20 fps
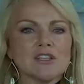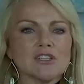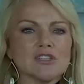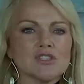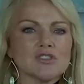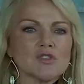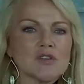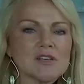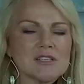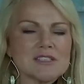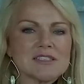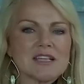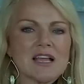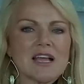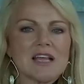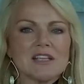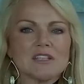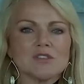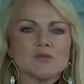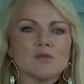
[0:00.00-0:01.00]
Street
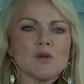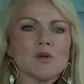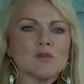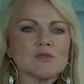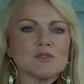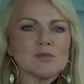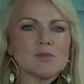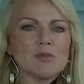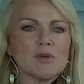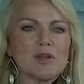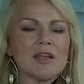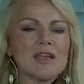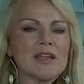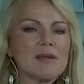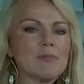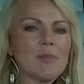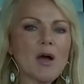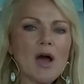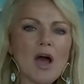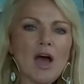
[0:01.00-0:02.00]
signs, road debris,
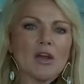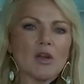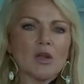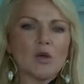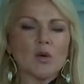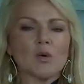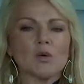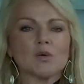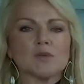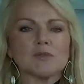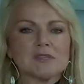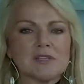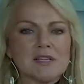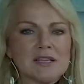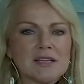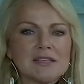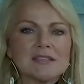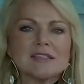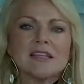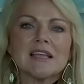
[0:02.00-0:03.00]
potholes
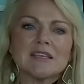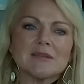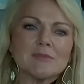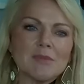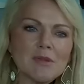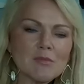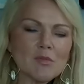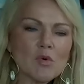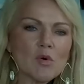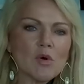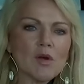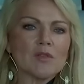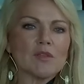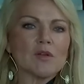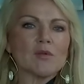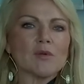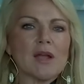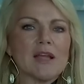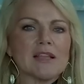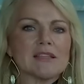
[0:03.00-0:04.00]
tend to be more on the
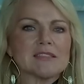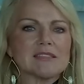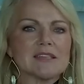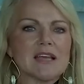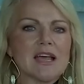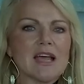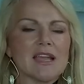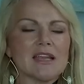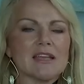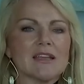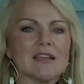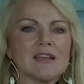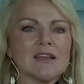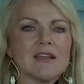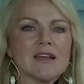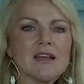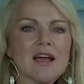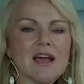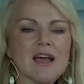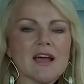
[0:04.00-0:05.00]
right side.
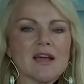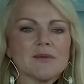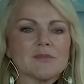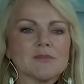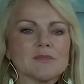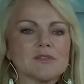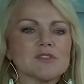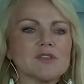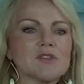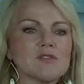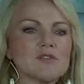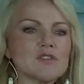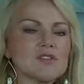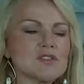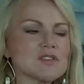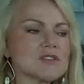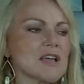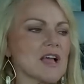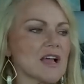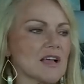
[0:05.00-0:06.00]
Um, so if you
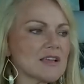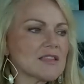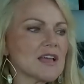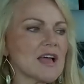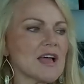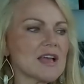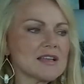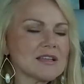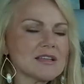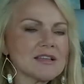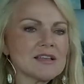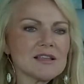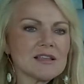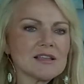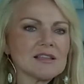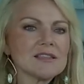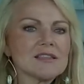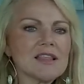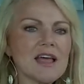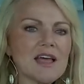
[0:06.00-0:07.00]
just hug that
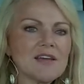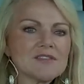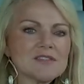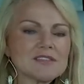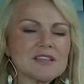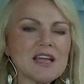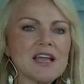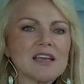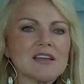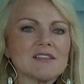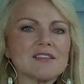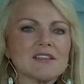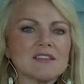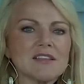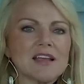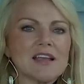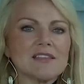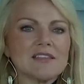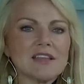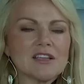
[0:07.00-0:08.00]
left side of the
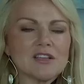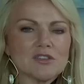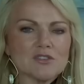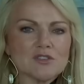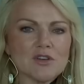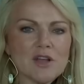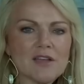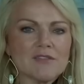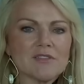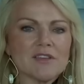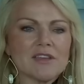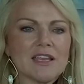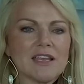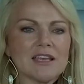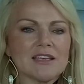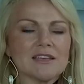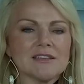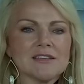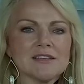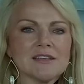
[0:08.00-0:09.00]
lane that you're driving in,
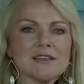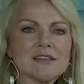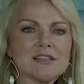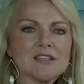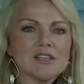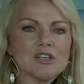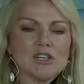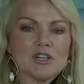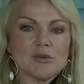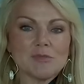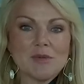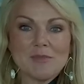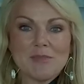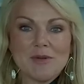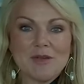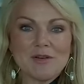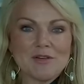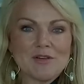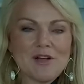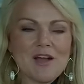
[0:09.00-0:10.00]
you're going to be
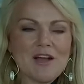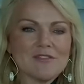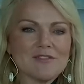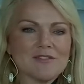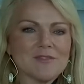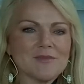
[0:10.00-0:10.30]
better off.